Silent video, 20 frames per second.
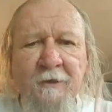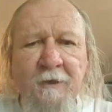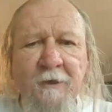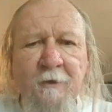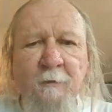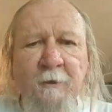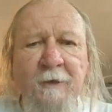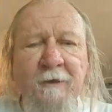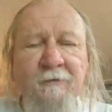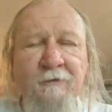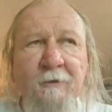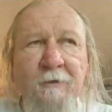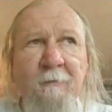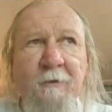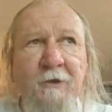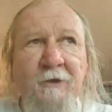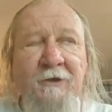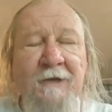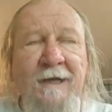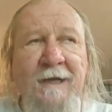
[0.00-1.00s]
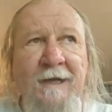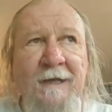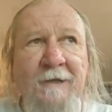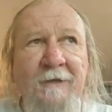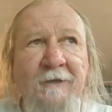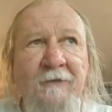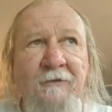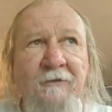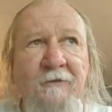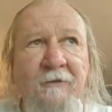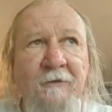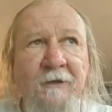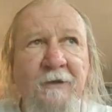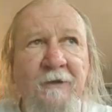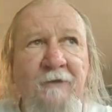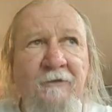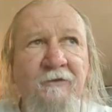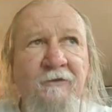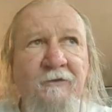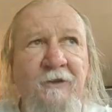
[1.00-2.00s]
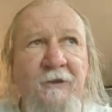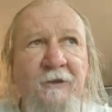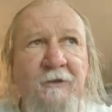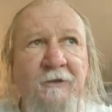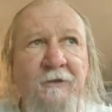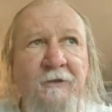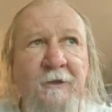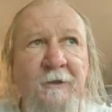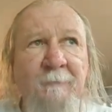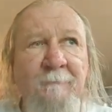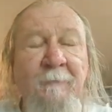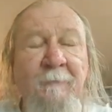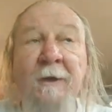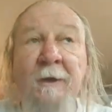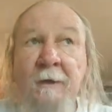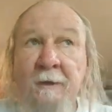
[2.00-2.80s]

Get away from the tannins, the acidity.